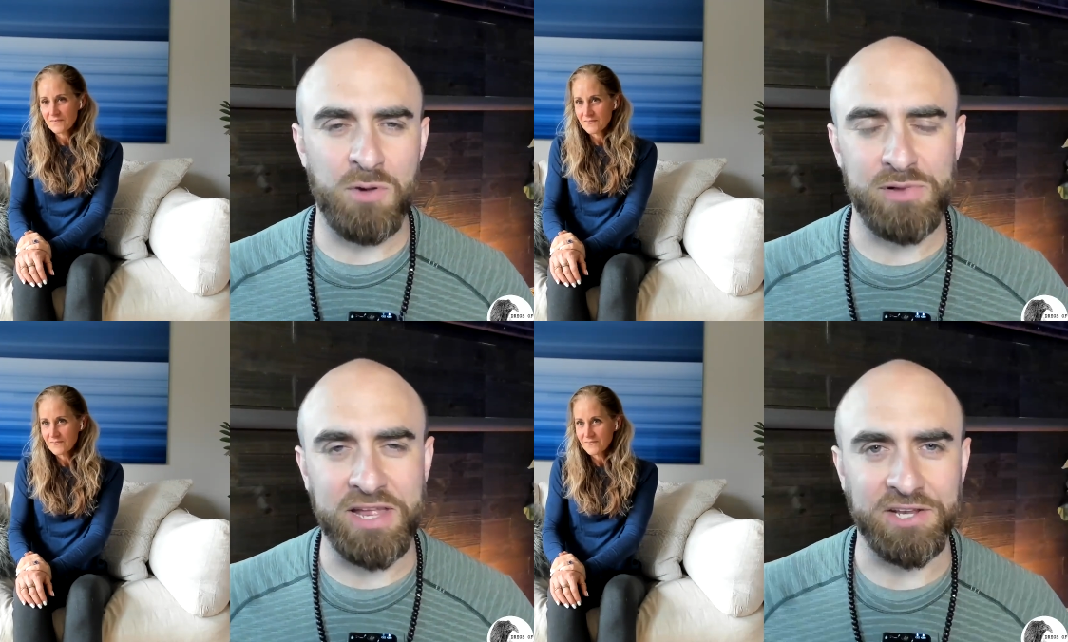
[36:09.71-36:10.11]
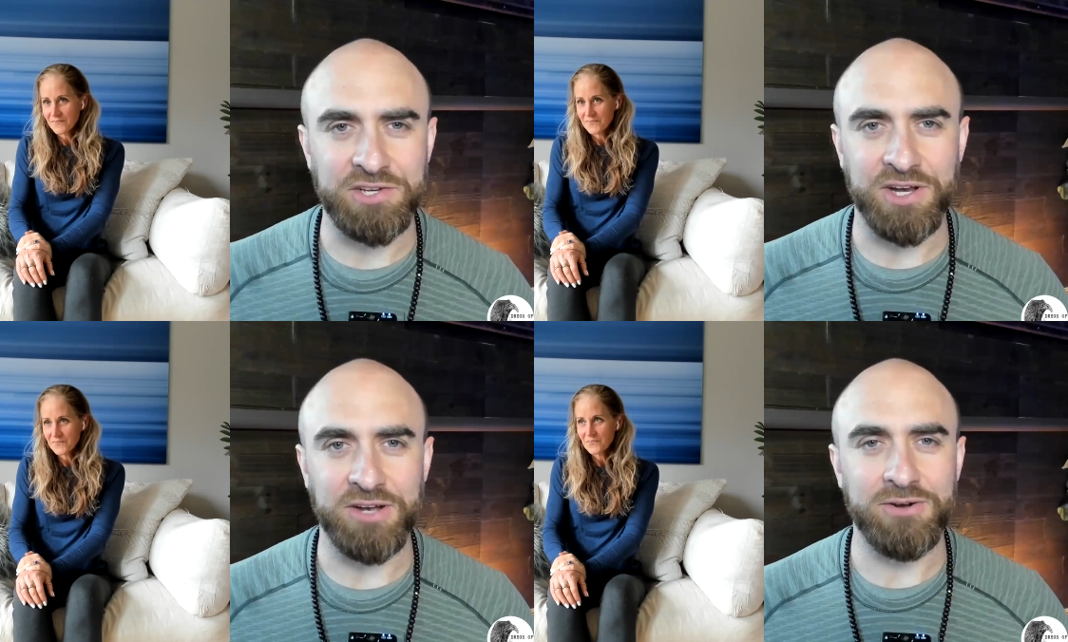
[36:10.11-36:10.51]
Speaker 1: Planet
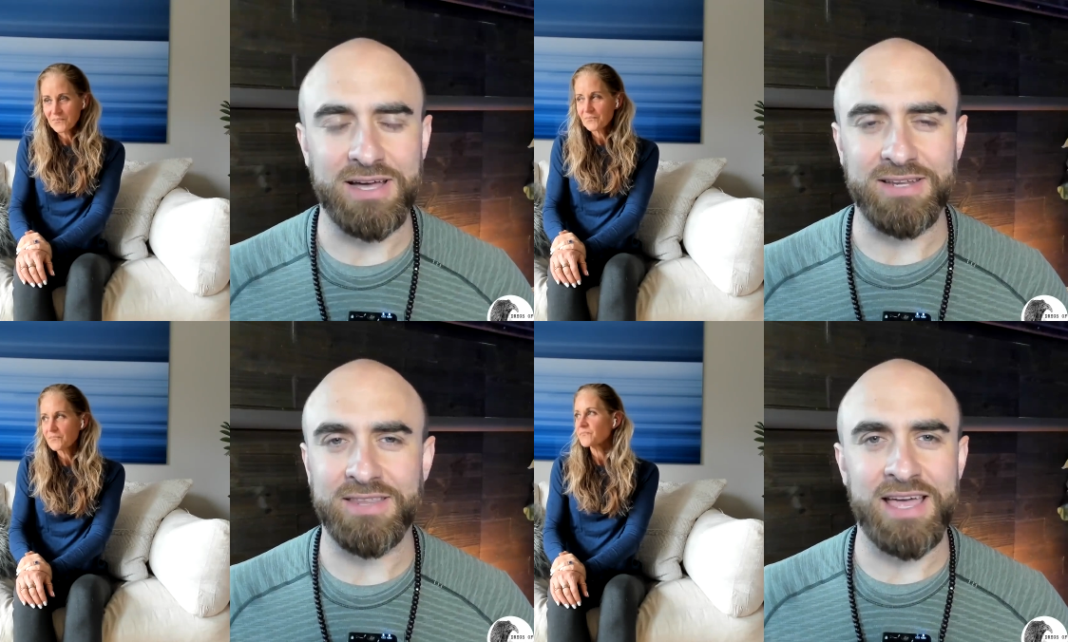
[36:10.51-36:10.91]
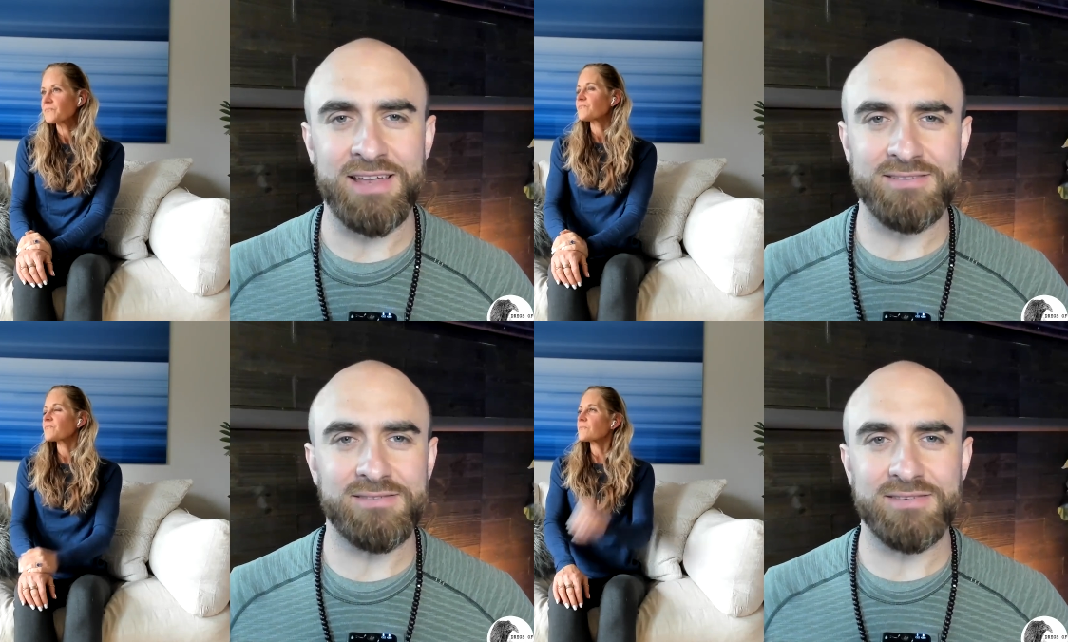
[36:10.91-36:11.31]
show? How did that
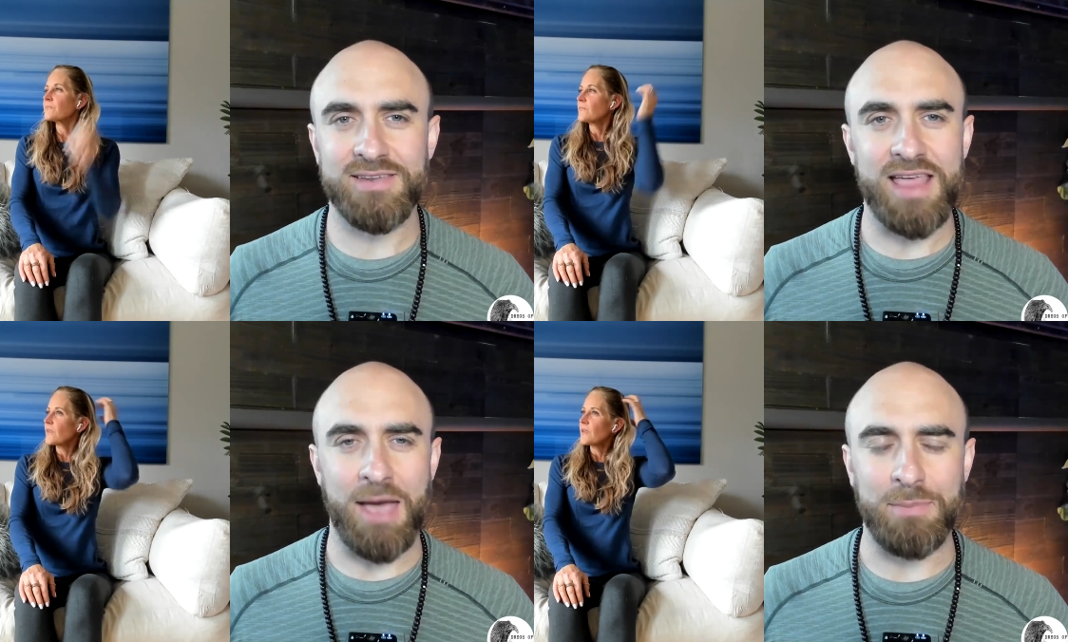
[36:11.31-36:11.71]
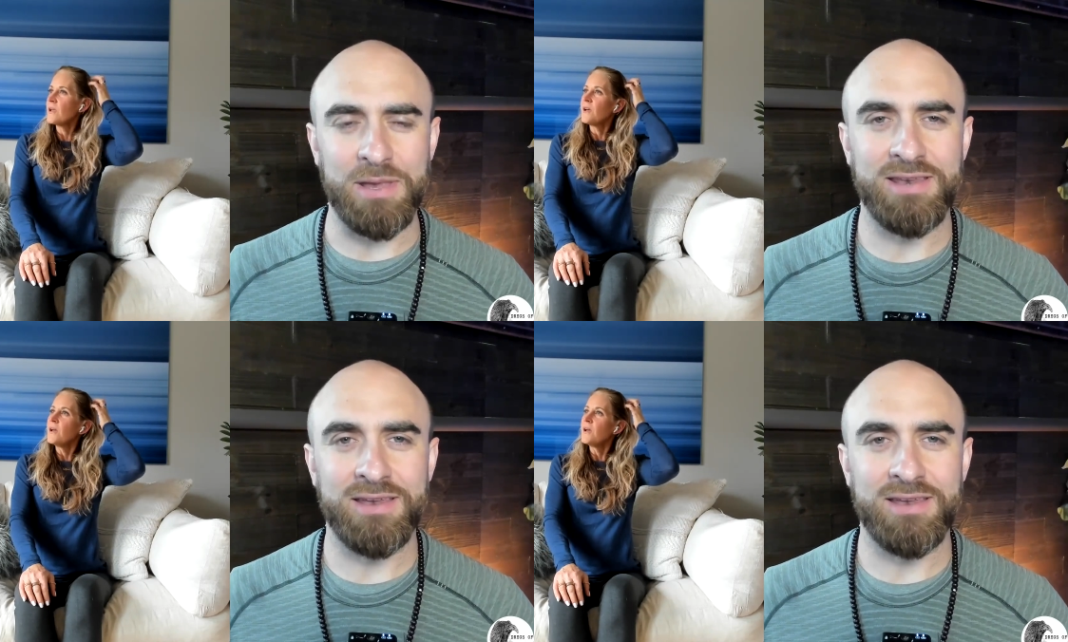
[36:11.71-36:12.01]
happen?